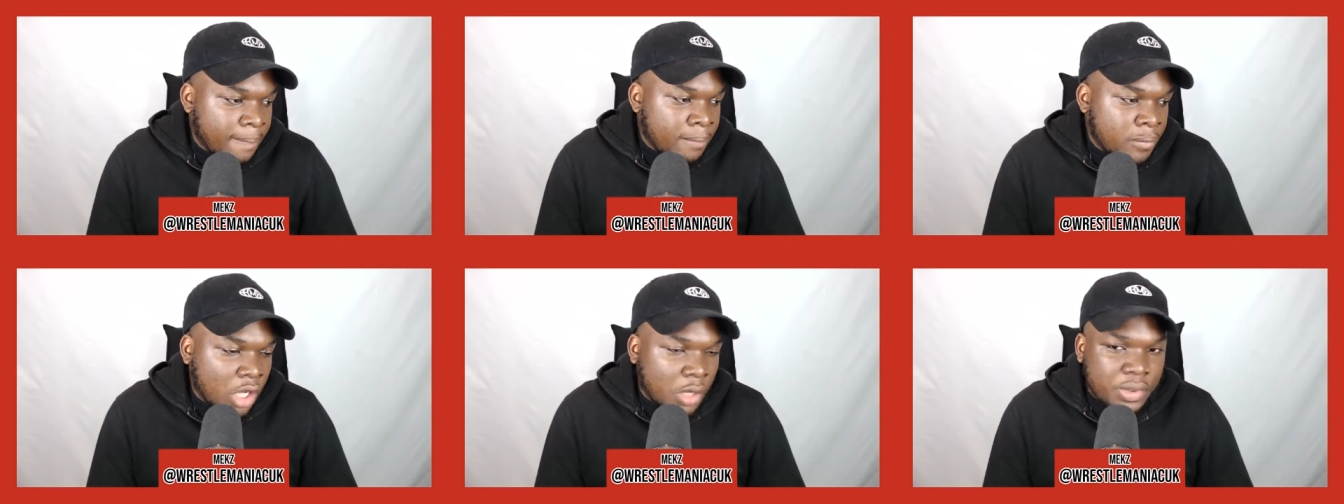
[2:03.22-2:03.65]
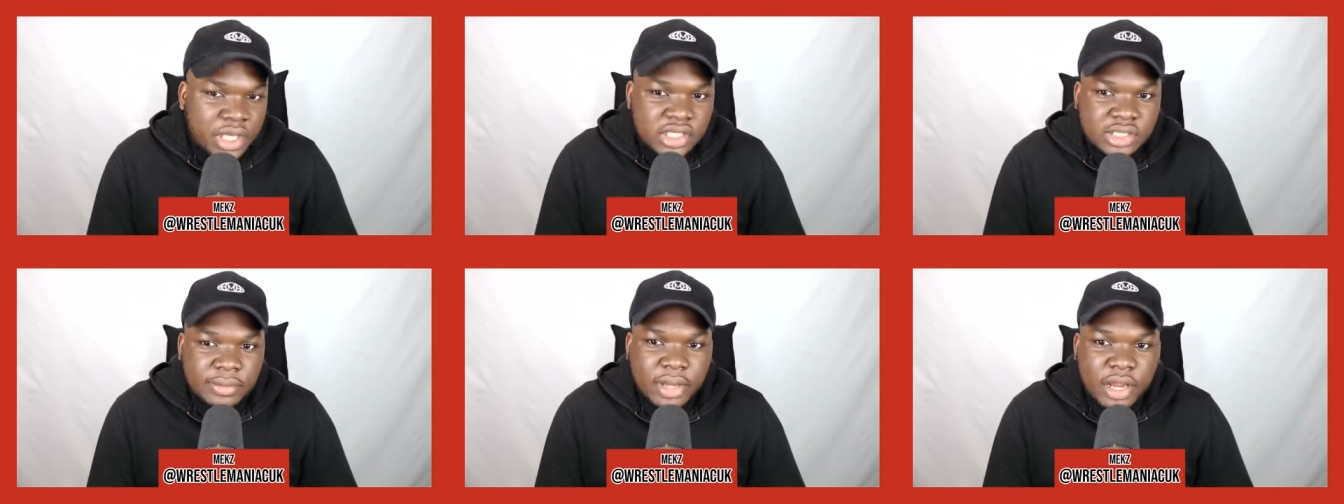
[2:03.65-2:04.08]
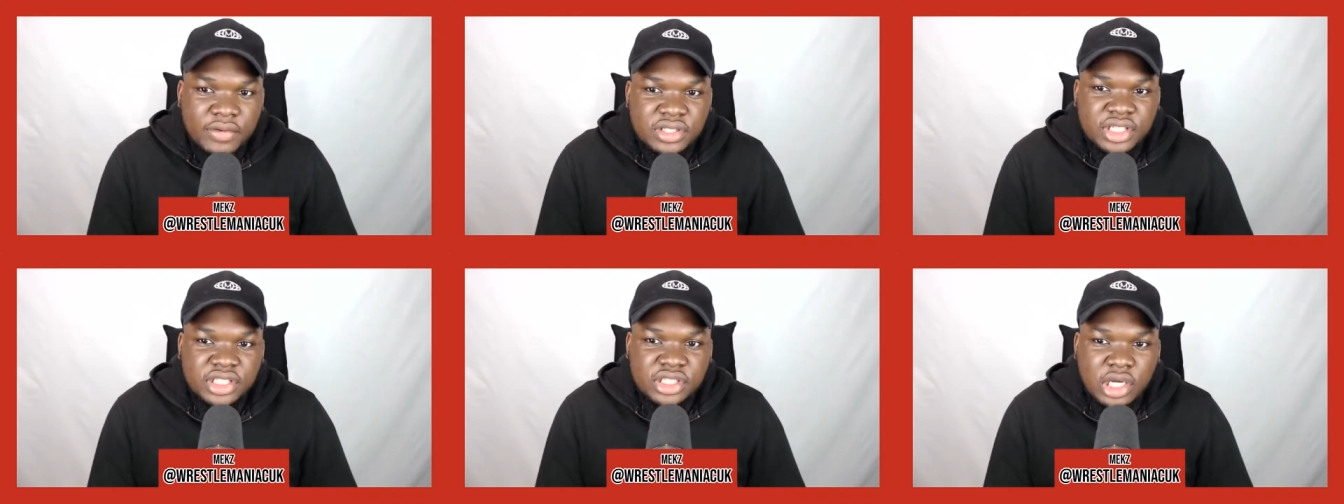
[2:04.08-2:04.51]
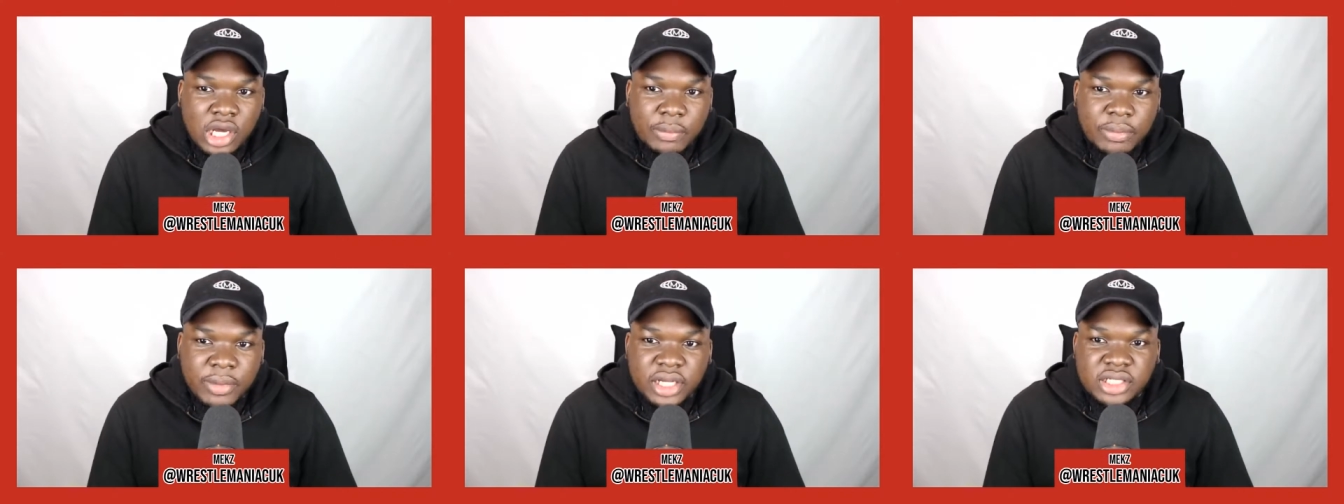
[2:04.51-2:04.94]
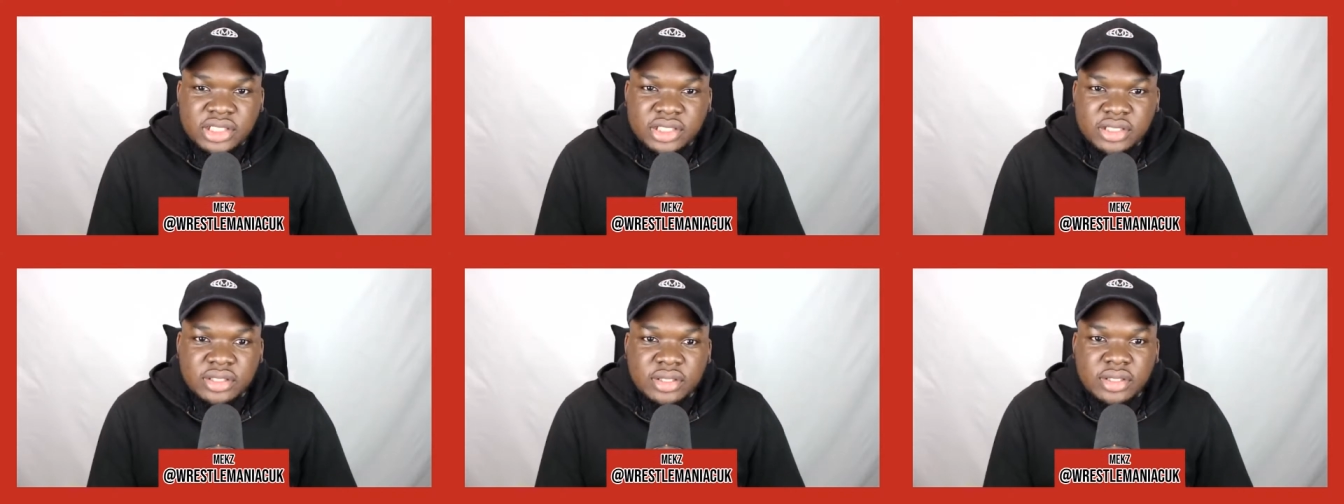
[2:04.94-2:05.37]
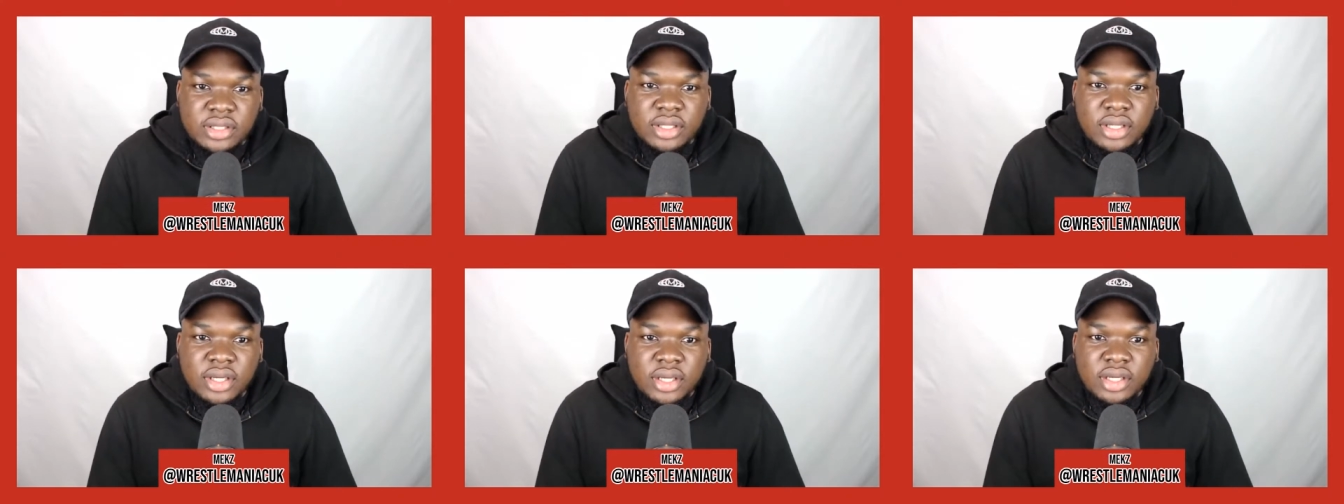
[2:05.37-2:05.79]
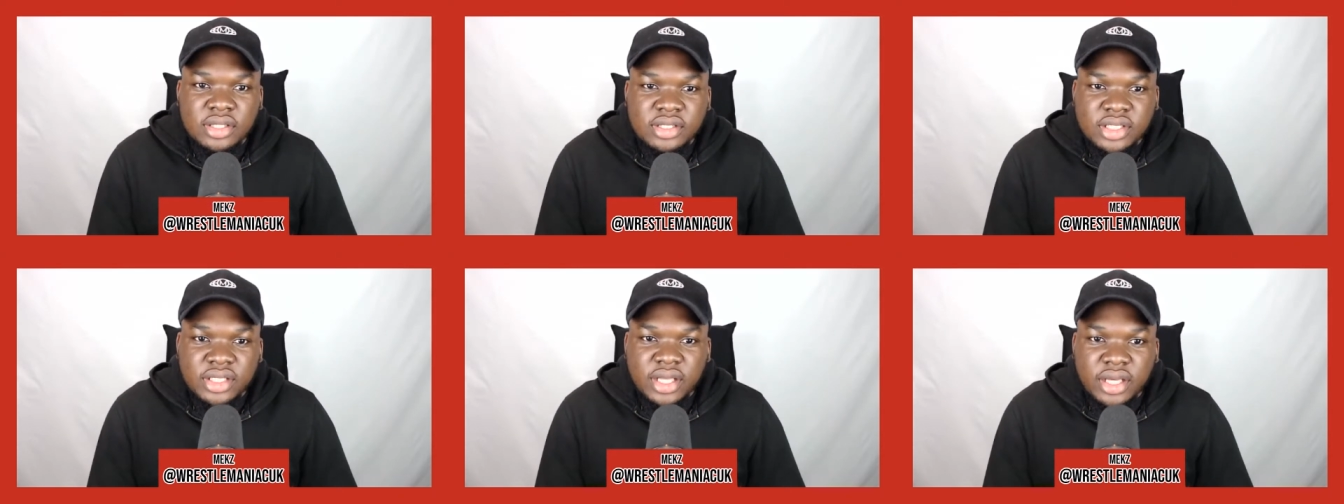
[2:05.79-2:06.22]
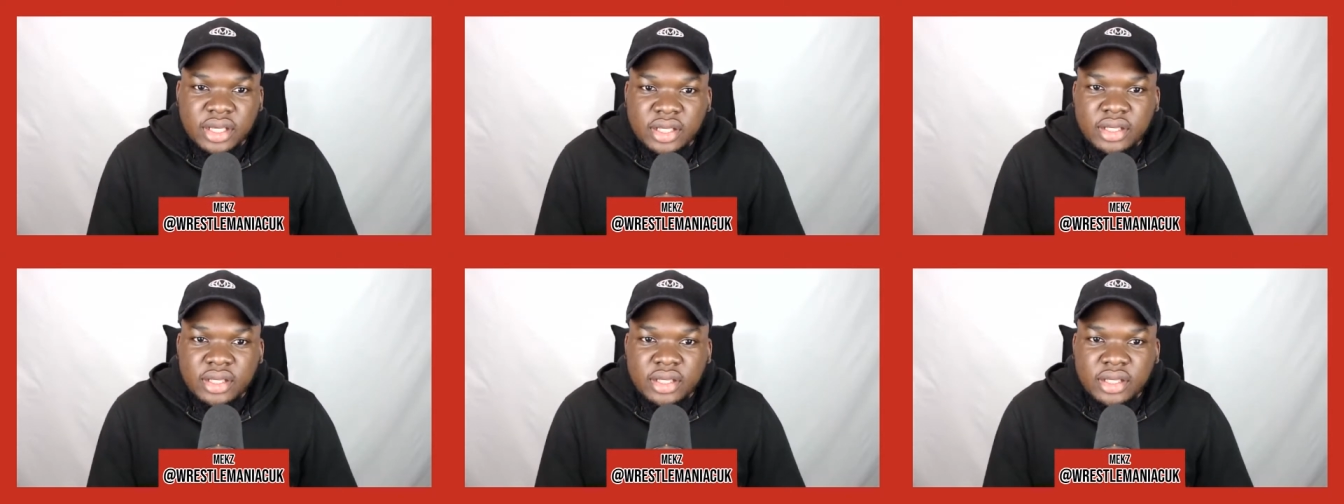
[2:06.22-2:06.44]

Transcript: Are we getting some Heritage Cup match today?